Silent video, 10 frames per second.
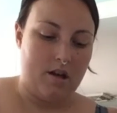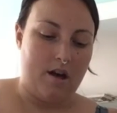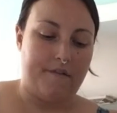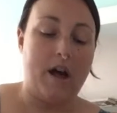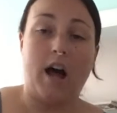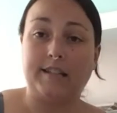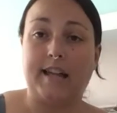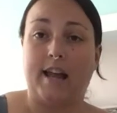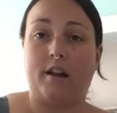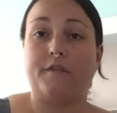of
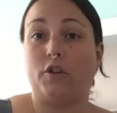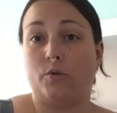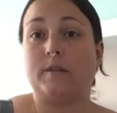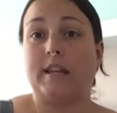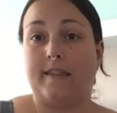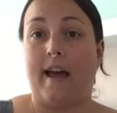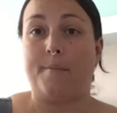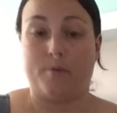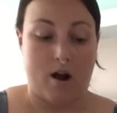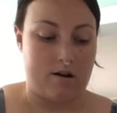content of using
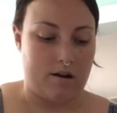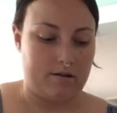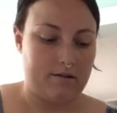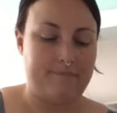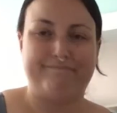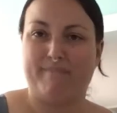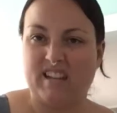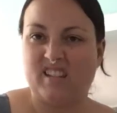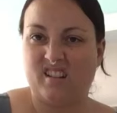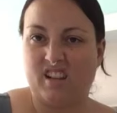that product.
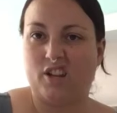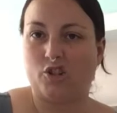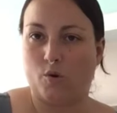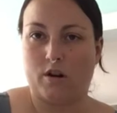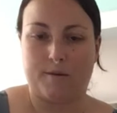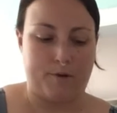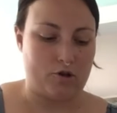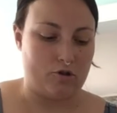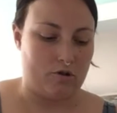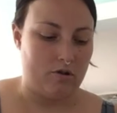Basically a short
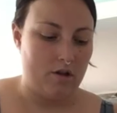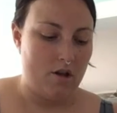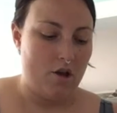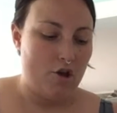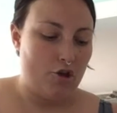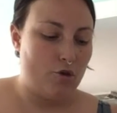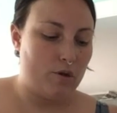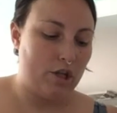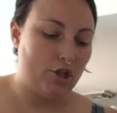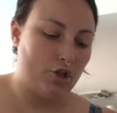commercial. You
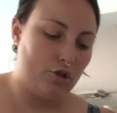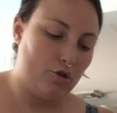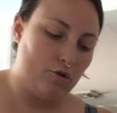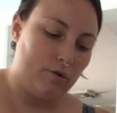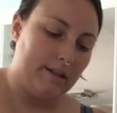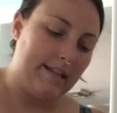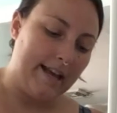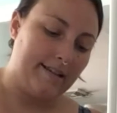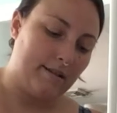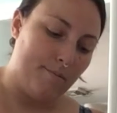can do
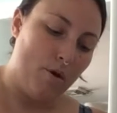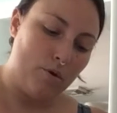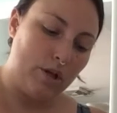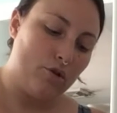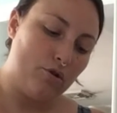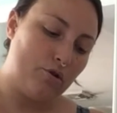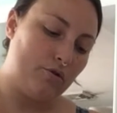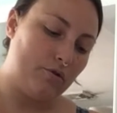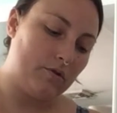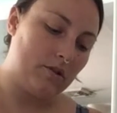
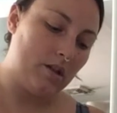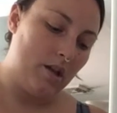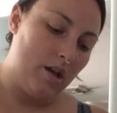testimonials,